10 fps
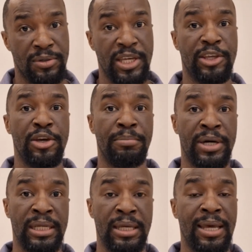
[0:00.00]
Take your
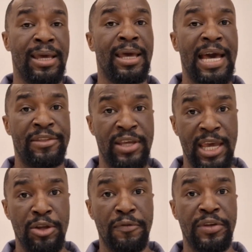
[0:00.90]
money. At
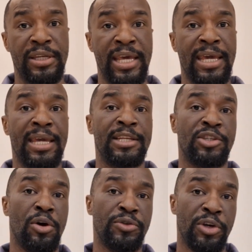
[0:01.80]
the end of the day, it
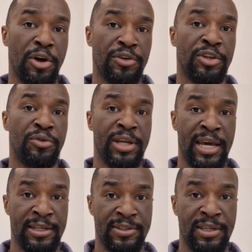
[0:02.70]
is going to hurt the
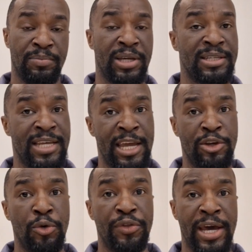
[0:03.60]
United States because I
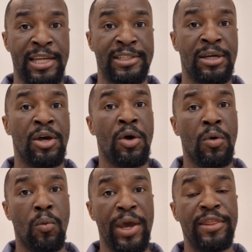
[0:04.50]
know that
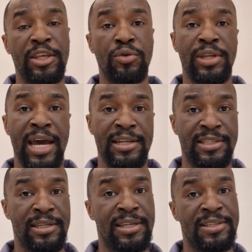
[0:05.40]
when the United
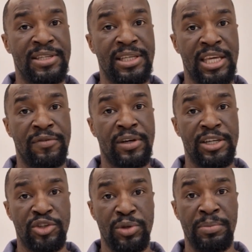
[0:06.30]
States doesn't give
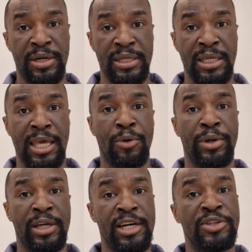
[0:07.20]
country money and
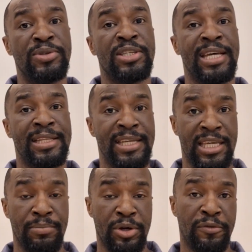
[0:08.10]
when countries are not
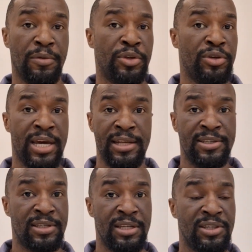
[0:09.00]
taking money from the
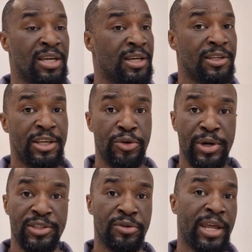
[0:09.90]
United States, the
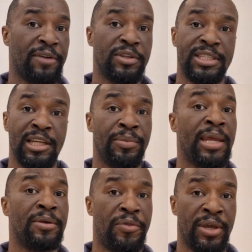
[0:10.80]
US don't have to tell them
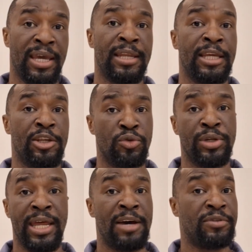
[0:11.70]
anything and they do
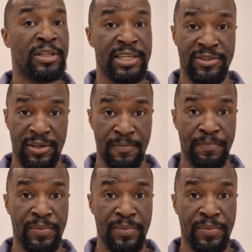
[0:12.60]
not have to listen.